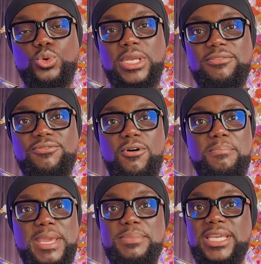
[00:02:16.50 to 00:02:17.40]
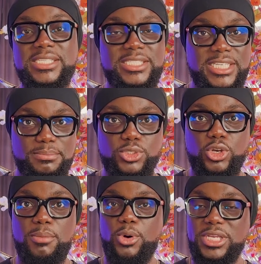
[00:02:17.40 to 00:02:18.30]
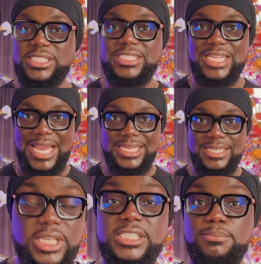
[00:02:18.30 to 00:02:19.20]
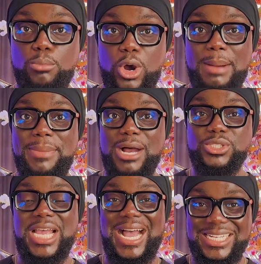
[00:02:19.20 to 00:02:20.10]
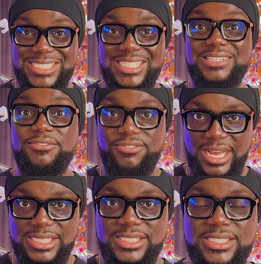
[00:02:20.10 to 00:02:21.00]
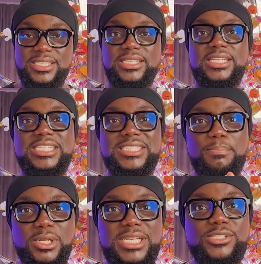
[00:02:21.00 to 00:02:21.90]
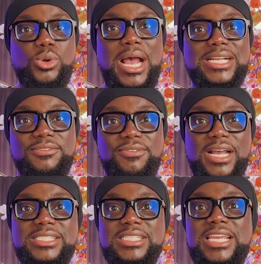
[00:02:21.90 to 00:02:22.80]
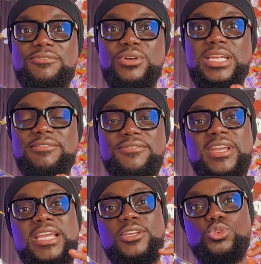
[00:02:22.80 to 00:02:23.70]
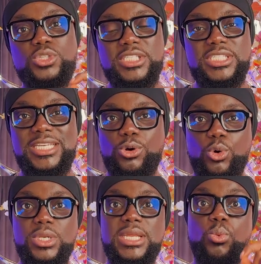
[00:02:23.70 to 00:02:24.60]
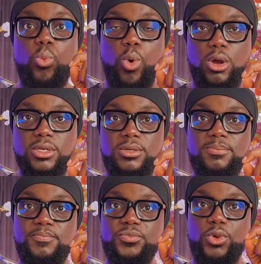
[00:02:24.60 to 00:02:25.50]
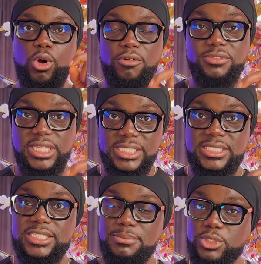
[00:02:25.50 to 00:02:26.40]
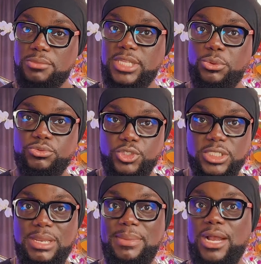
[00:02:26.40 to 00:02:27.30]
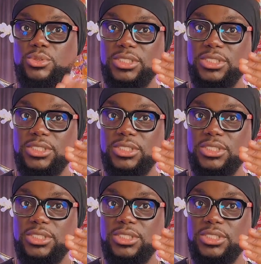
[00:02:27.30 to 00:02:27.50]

looking for maybe a symptom or a sign. It's more about acting fast. It's important to act fast, even if you see only one of these symptoms that we've talked about: